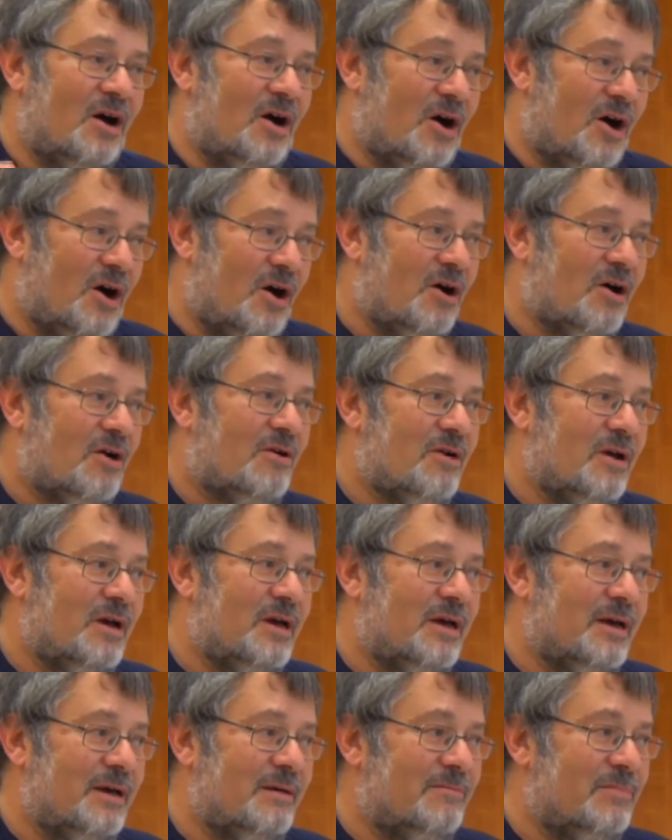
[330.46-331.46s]
are
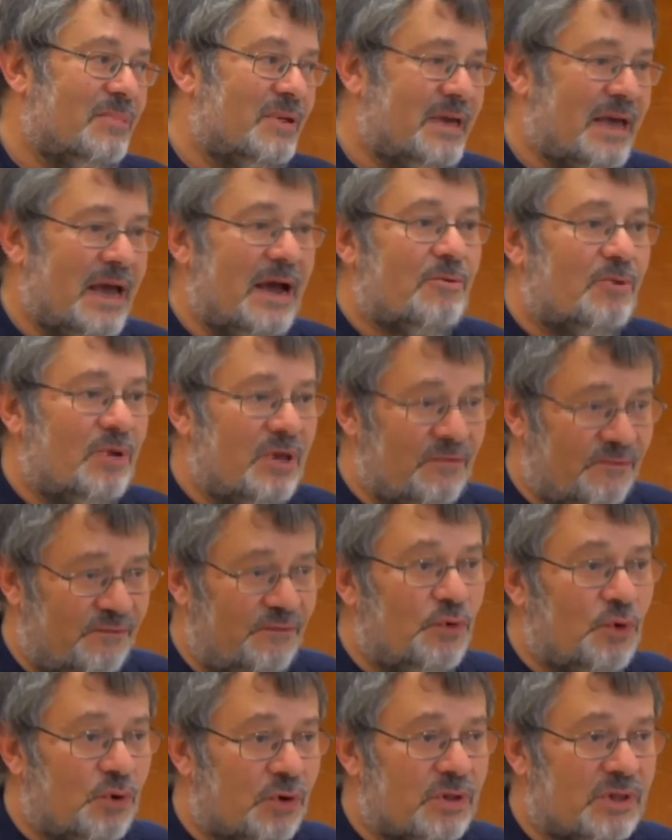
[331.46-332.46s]
carrying
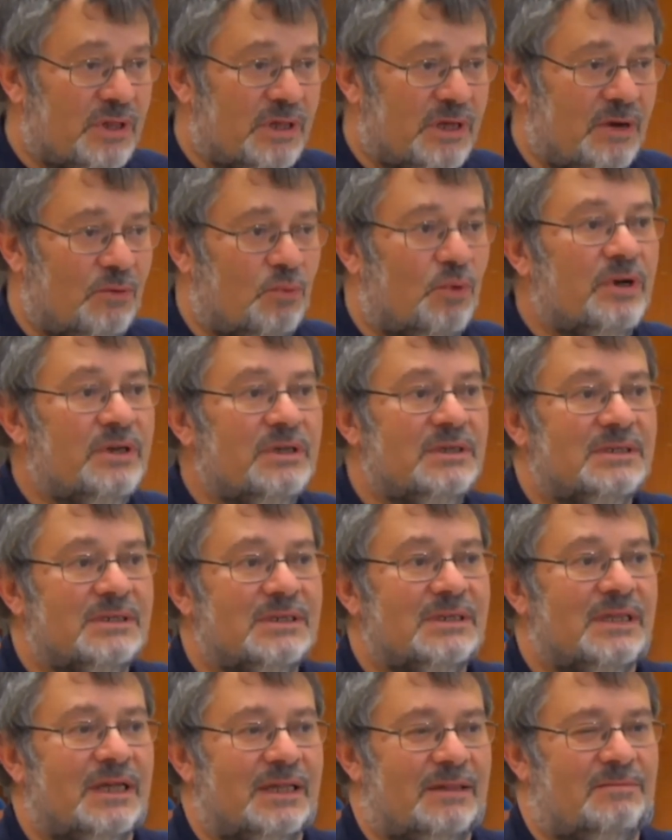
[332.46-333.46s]
forth here? What is
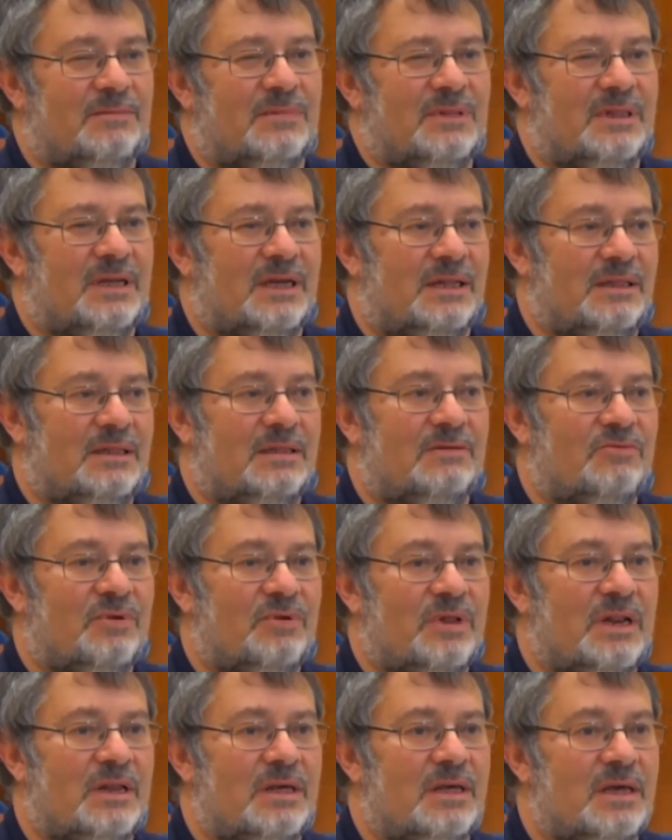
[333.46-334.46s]
it that
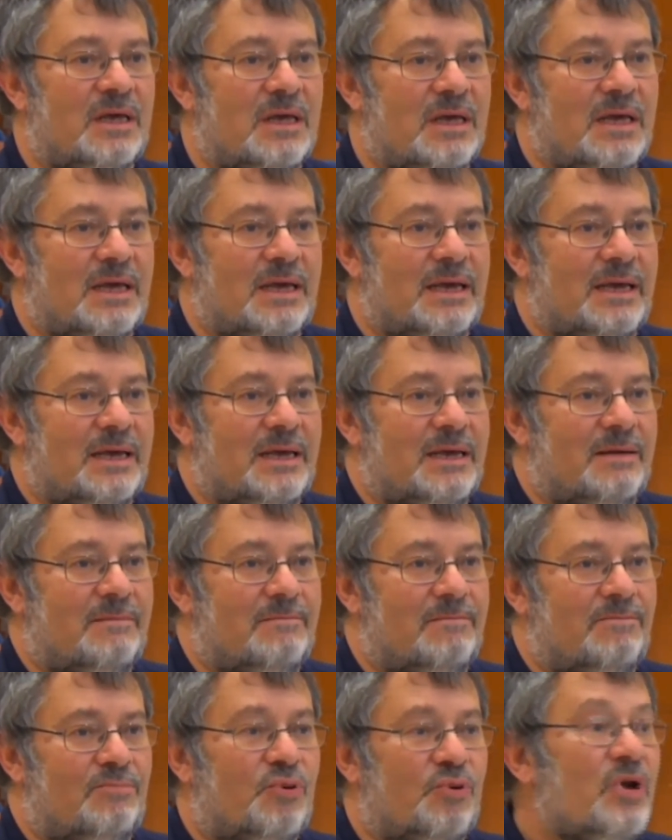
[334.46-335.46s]
really
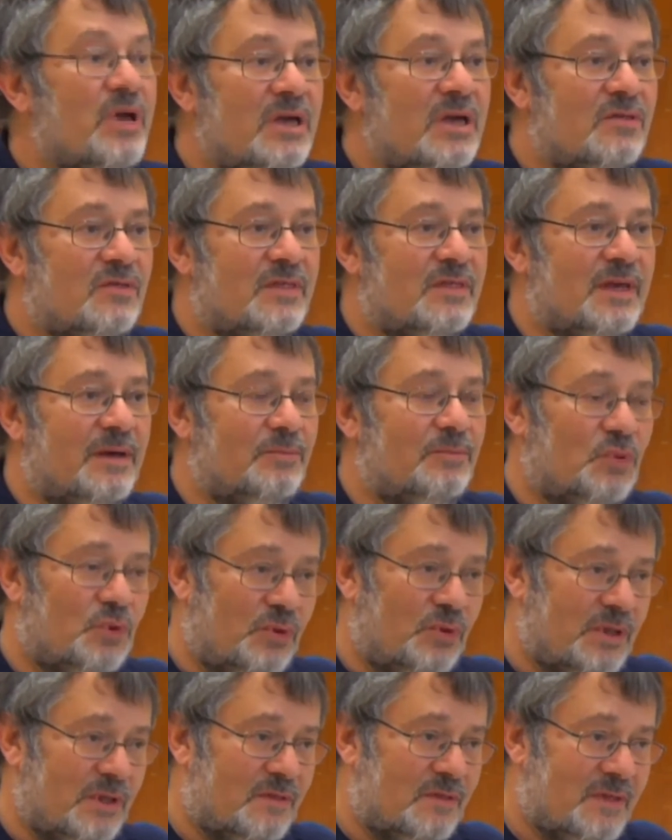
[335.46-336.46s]
brings them to
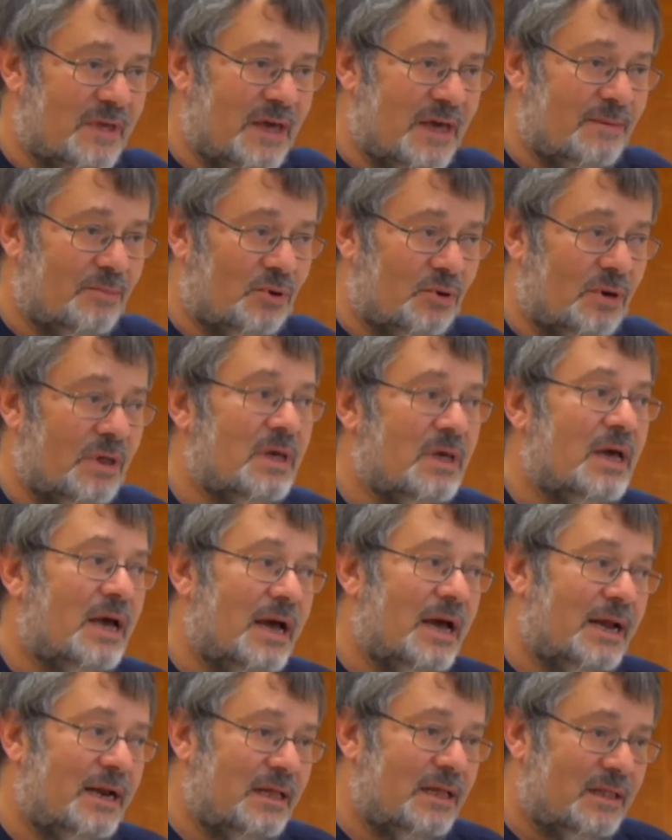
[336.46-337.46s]
this table?
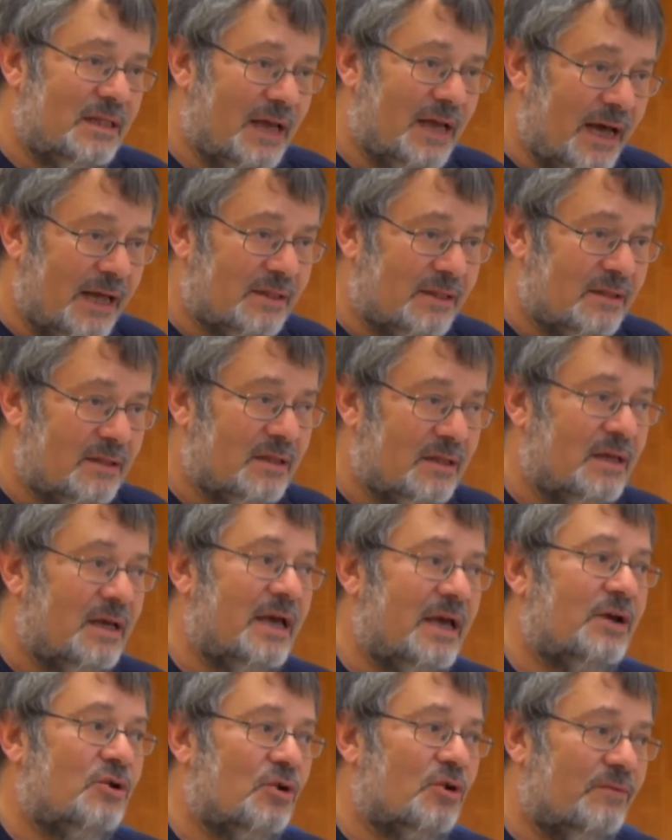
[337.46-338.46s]
And in that,
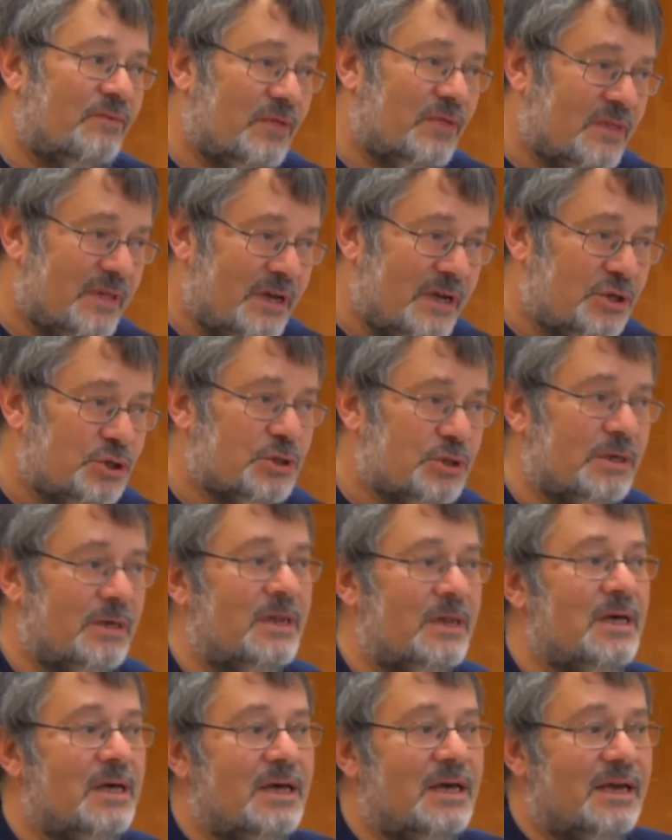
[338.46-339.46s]
a conversation
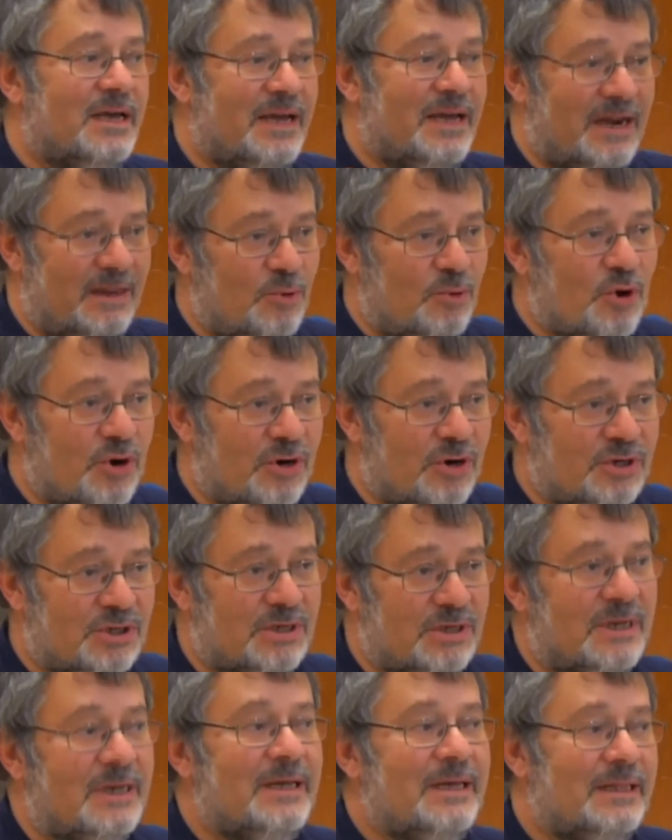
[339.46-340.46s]
can
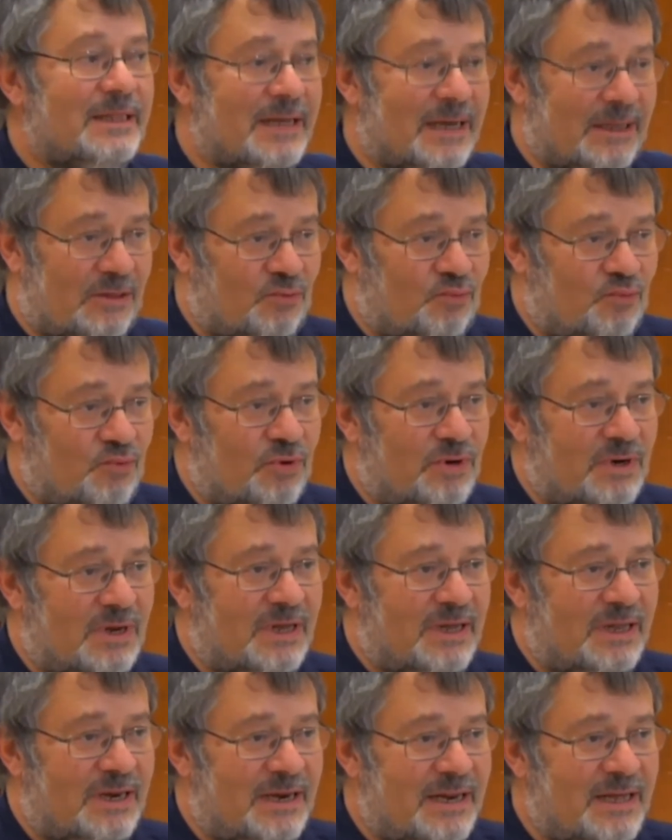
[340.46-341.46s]
emerge that would
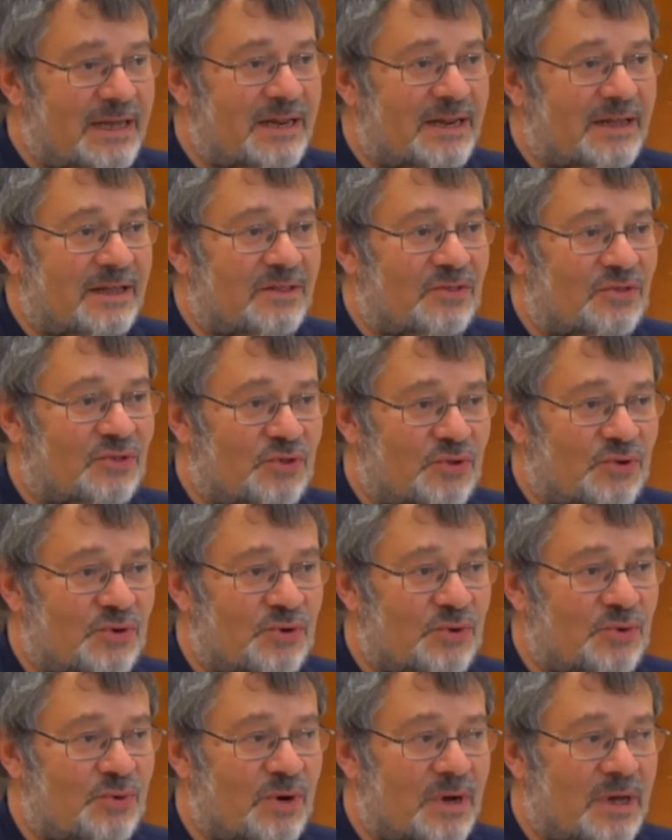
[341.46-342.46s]
lead us
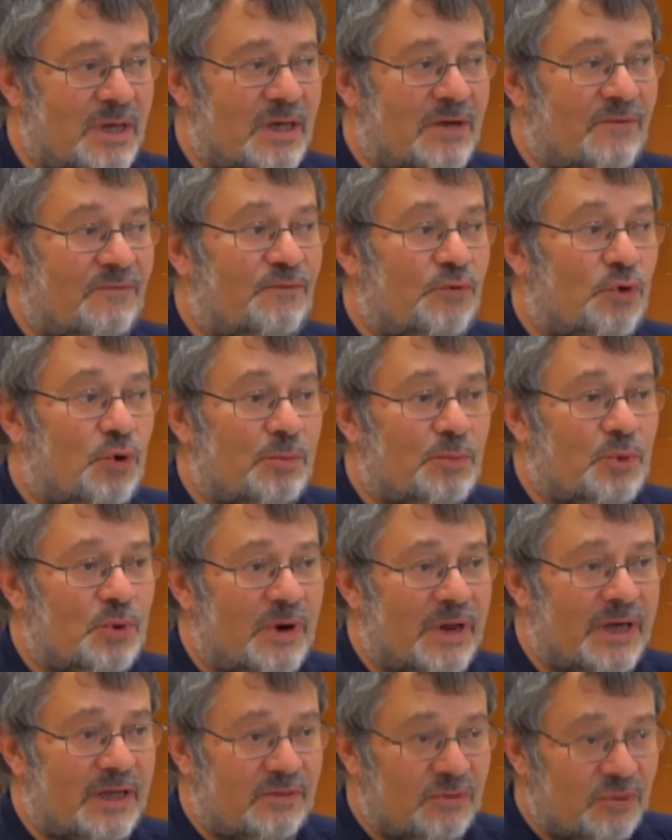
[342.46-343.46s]
to
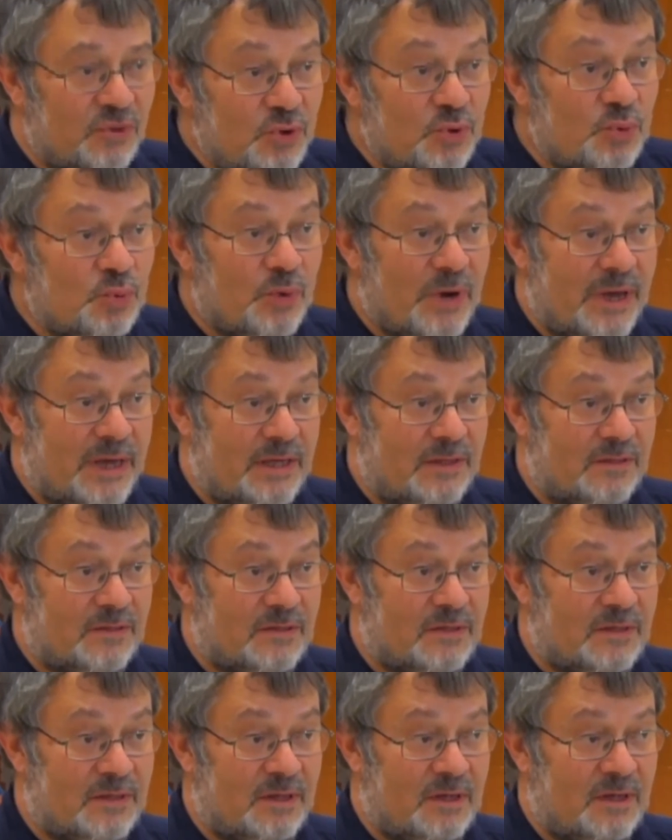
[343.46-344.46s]
formulate new
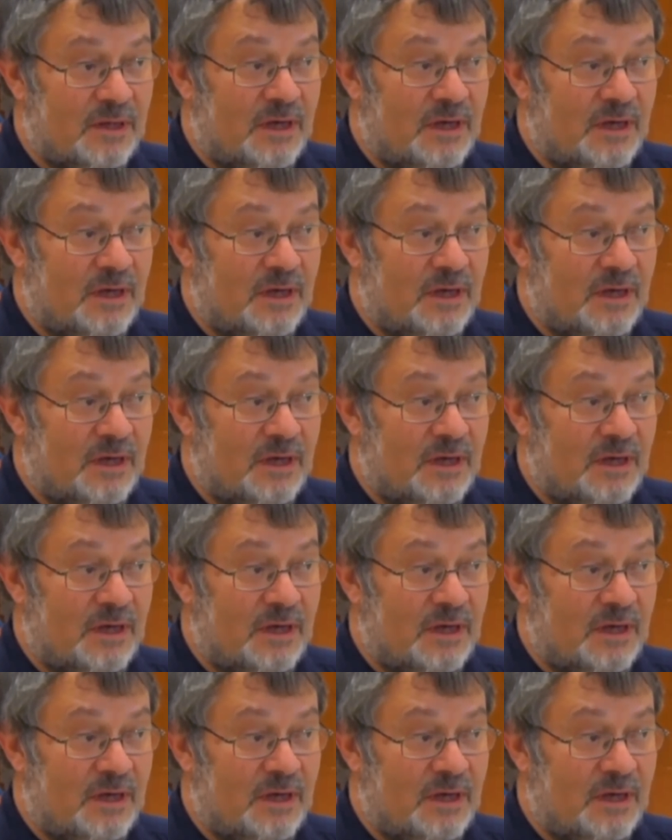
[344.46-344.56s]
ways